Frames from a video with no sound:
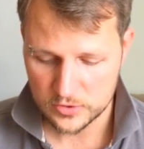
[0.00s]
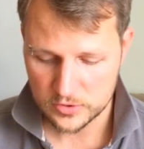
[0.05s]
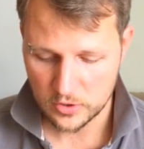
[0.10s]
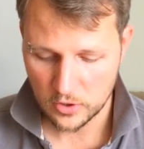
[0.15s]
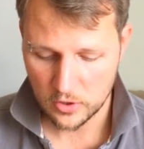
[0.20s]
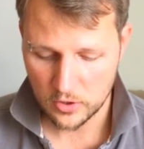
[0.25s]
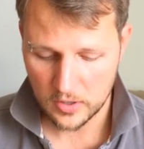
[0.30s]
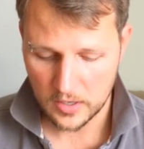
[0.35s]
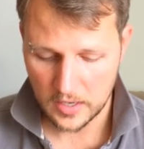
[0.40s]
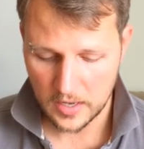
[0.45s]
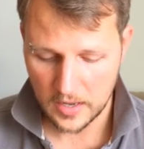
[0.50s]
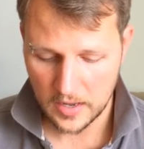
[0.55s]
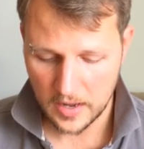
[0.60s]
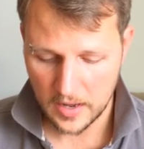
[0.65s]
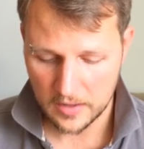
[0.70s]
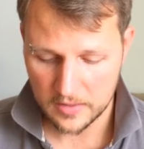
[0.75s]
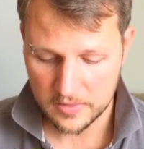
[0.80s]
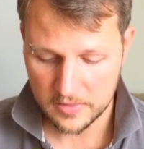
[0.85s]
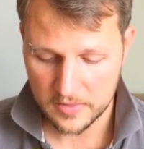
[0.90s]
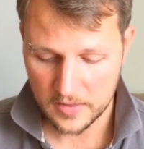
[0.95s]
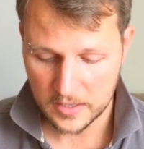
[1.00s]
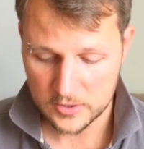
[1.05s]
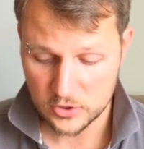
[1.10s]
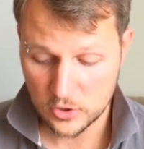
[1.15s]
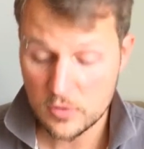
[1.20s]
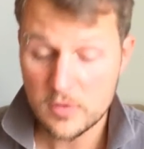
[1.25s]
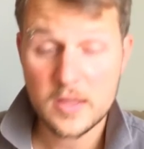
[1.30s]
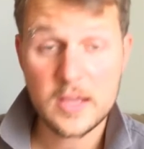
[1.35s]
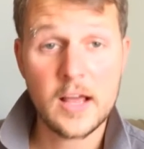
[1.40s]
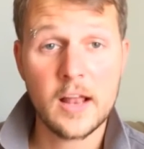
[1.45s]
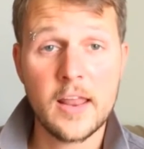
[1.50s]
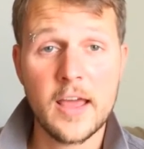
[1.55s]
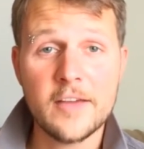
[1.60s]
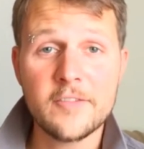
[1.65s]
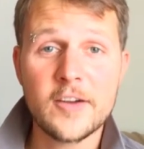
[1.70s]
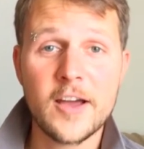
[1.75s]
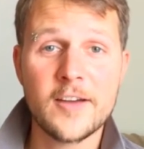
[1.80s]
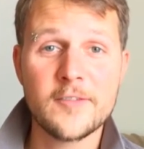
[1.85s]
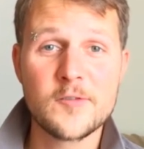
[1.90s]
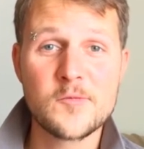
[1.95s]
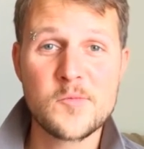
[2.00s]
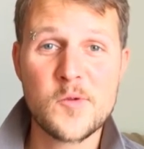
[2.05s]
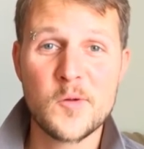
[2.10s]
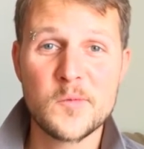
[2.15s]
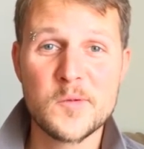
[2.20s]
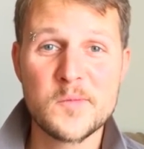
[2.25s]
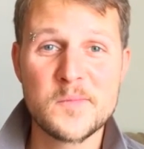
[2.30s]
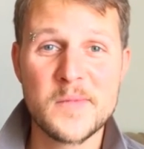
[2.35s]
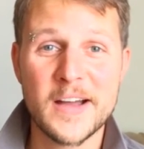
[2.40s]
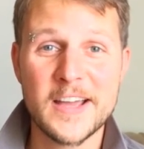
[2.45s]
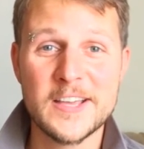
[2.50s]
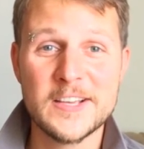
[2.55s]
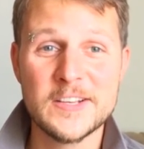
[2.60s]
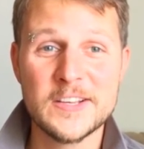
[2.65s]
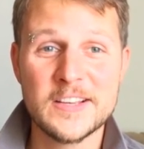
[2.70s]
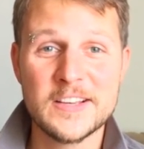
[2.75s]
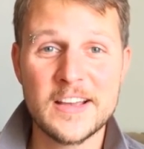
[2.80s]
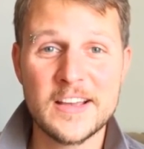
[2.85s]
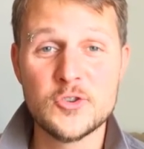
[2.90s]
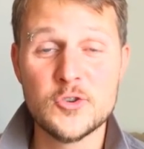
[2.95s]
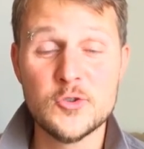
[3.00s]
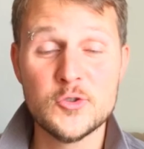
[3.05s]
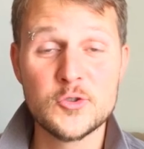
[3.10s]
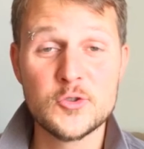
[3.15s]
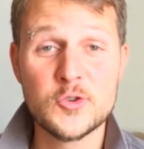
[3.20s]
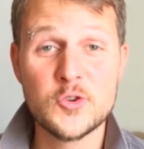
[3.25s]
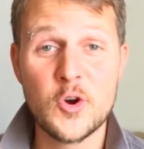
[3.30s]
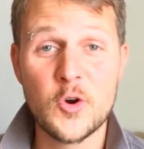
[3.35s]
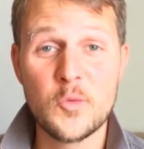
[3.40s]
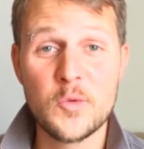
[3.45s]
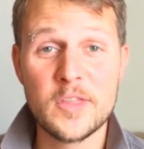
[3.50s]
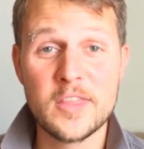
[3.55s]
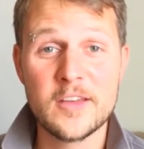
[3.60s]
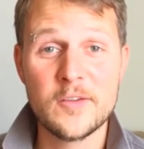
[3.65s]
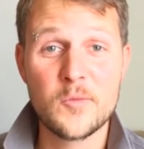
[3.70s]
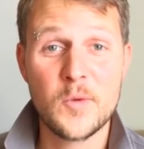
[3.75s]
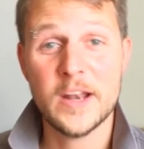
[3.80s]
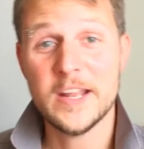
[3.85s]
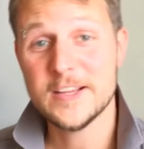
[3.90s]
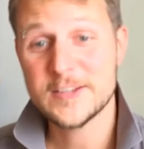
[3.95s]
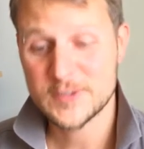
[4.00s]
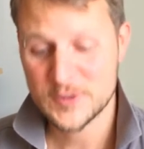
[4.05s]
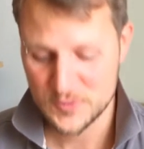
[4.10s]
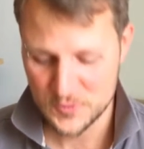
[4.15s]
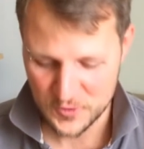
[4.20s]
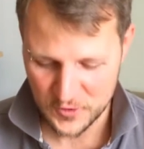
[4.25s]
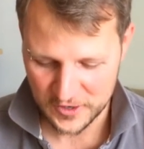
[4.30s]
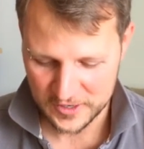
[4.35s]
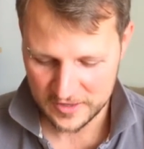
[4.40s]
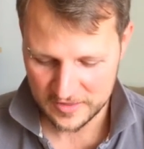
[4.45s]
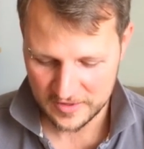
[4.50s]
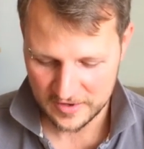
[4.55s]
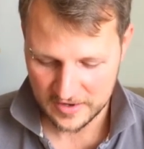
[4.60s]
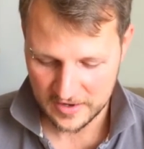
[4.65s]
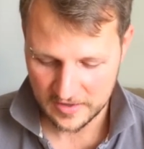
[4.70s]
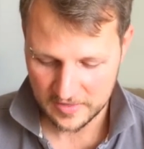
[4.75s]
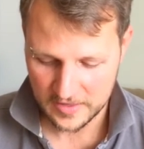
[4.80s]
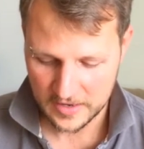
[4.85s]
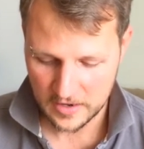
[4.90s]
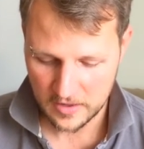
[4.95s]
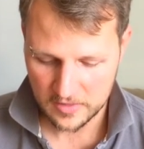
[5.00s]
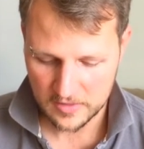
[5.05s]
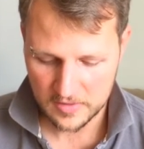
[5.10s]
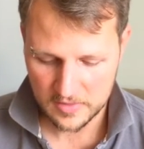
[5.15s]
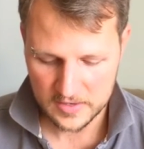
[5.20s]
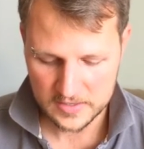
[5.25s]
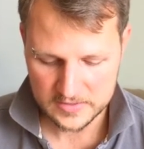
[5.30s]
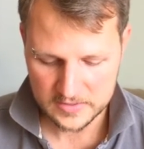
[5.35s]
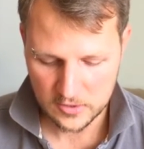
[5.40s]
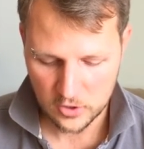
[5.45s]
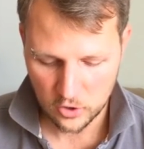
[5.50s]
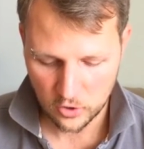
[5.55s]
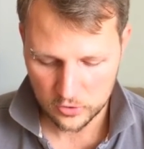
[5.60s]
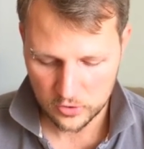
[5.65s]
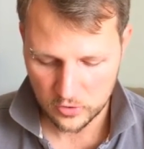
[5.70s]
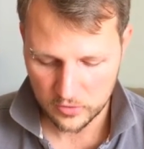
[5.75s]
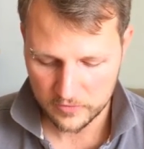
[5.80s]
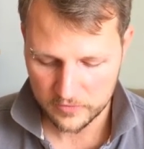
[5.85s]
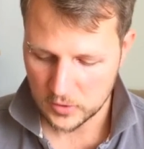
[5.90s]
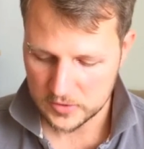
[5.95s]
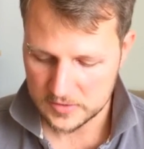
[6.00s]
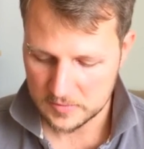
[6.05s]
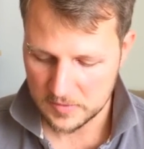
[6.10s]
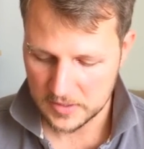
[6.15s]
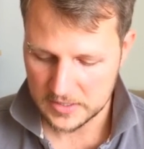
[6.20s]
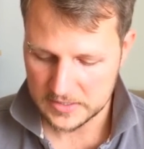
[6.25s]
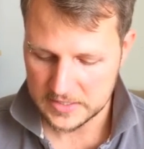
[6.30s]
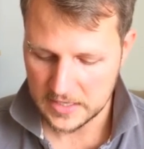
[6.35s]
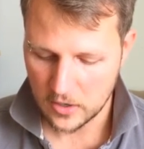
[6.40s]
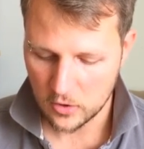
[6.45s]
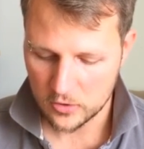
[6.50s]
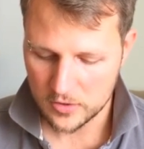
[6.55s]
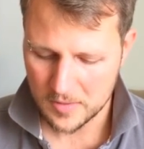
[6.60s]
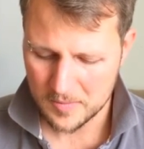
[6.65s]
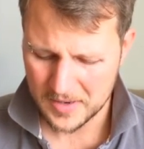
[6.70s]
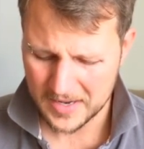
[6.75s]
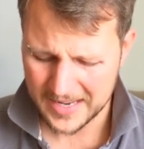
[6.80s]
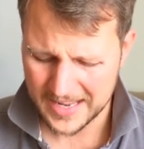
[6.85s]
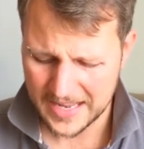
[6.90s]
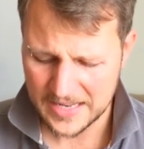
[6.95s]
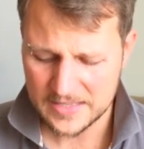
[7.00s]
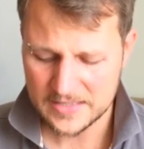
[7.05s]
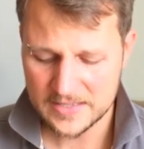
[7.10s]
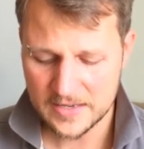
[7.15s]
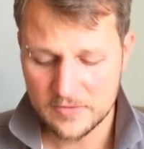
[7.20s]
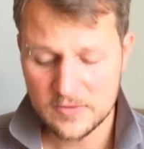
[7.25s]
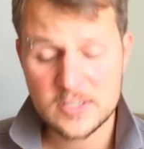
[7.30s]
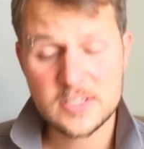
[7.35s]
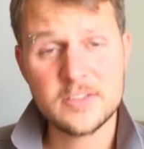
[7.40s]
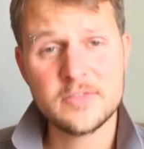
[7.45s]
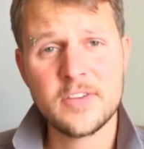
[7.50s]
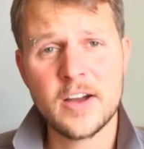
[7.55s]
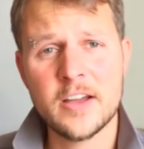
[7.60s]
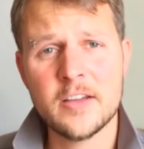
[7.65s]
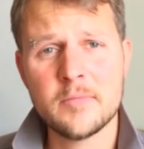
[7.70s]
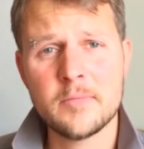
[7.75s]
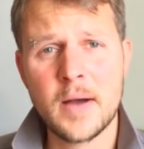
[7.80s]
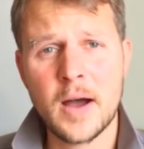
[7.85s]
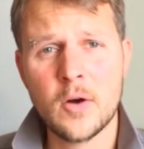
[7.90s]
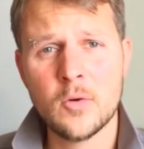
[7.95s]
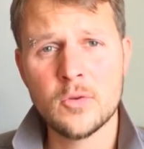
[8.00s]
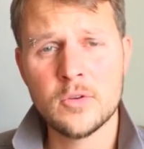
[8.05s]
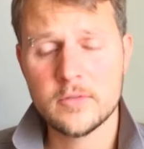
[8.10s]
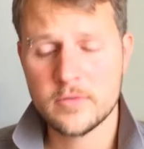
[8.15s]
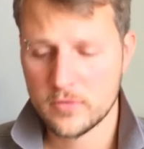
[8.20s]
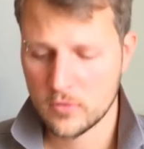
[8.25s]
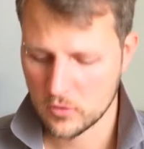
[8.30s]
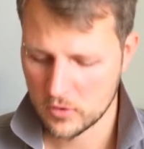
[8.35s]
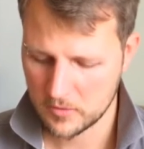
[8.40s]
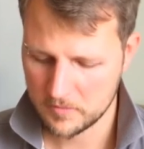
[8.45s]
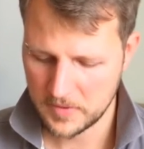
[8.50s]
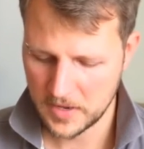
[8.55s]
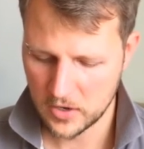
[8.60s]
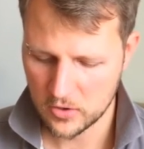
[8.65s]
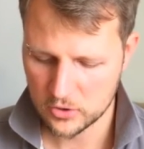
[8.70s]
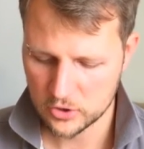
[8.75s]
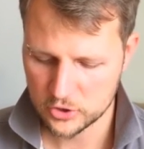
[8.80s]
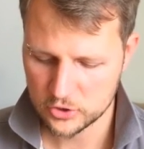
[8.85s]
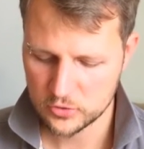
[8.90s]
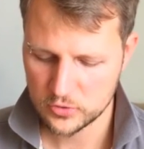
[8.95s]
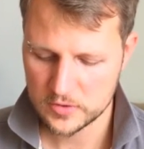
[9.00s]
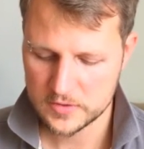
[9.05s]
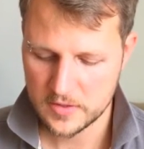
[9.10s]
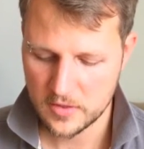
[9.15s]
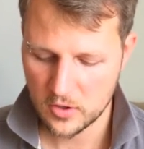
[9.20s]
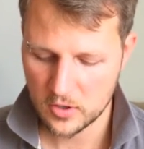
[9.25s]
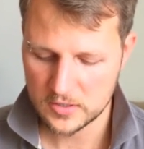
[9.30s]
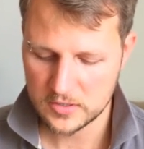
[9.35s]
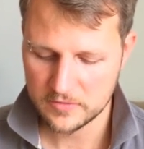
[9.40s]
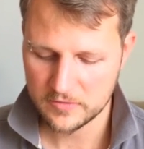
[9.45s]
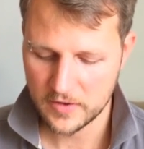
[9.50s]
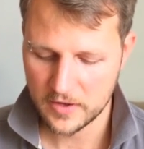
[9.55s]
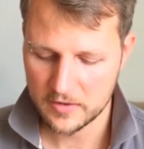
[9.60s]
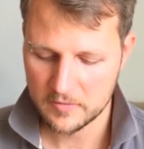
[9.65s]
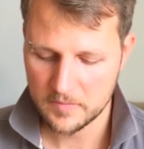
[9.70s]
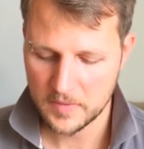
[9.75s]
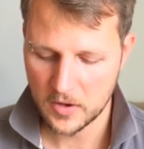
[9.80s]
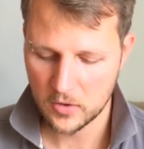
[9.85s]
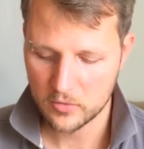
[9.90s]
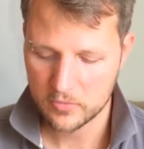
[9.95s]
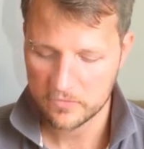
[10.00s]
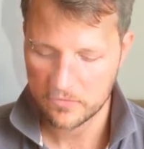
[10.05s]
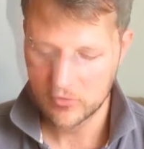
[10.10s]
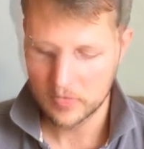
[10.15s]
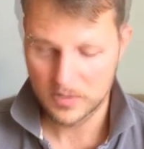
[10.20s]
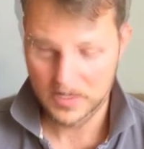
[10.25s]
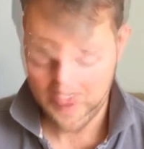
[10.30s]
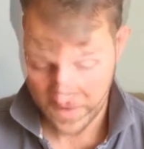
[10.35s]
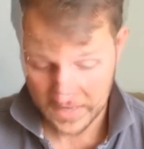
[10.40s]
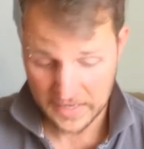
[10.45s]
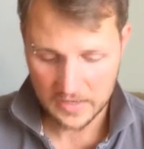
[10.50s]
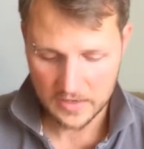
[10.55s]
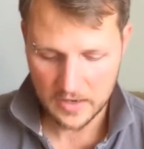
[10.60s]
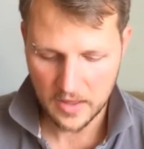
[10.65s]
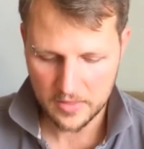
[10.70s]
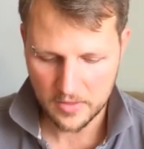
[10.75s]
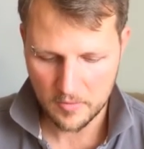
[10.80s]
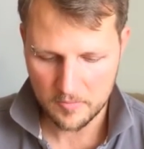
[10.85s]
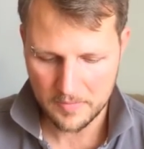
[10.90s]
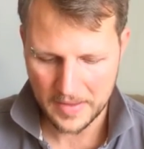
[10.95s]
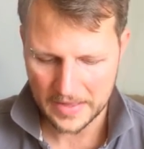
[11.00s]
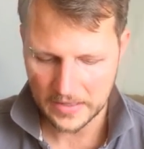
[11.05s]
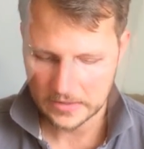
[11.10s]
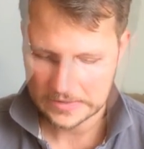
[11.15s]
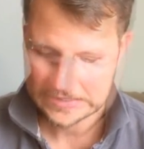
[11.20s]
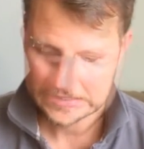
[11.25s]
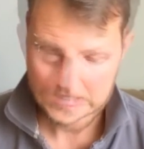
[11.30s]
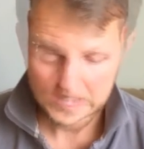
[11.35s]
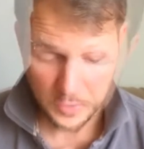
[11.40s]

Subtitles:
So I don't think I'll ever have a problem buying shoes to go with a wedding suit or anything like that. I think there's a lot of possibility out there, but again, £75 for a pair of shoes, £35 for a fake leather belt.